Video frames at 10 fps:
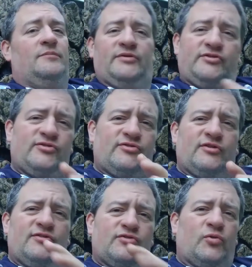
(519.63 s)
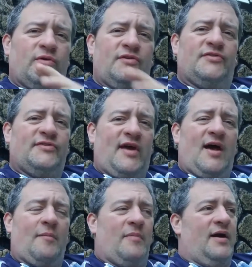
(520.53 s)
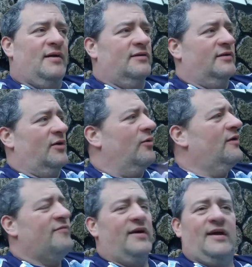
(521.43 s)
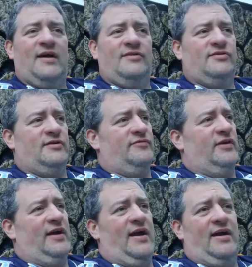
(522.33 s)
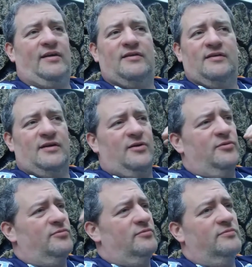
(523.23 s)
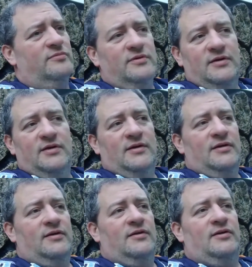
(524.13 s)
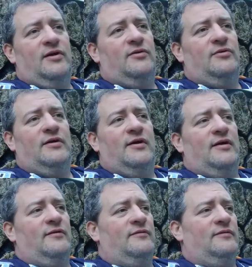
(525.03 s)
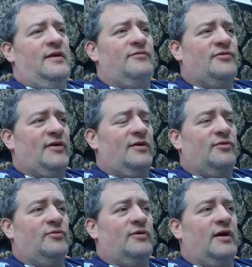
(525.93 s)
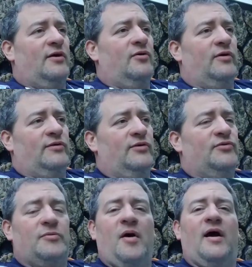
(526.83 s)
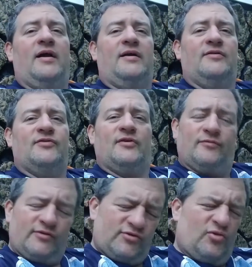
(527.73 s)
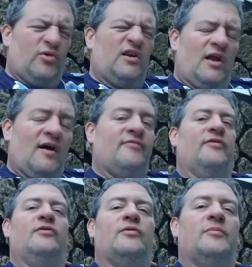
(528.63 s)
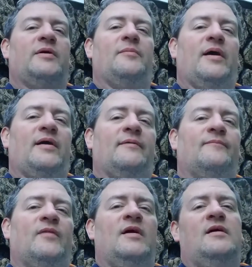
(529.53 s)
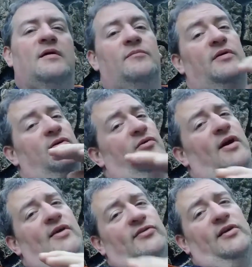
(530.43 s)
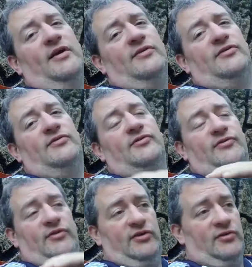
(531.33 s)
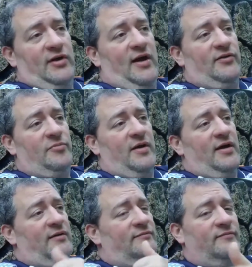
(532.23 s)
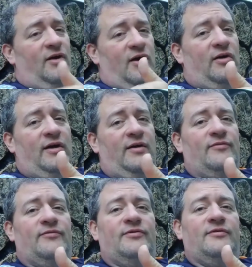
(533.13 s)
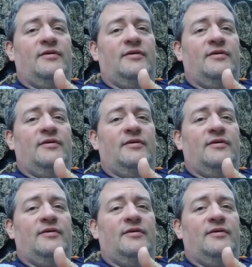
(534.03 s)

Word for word: But just enjoy this time, man. Go on a vacation if you can. Go, you know, uh, even said he's going to go and do some hiking and stuff. Enjoy life a little bit, man. But congratulations to you guys, man. RNs.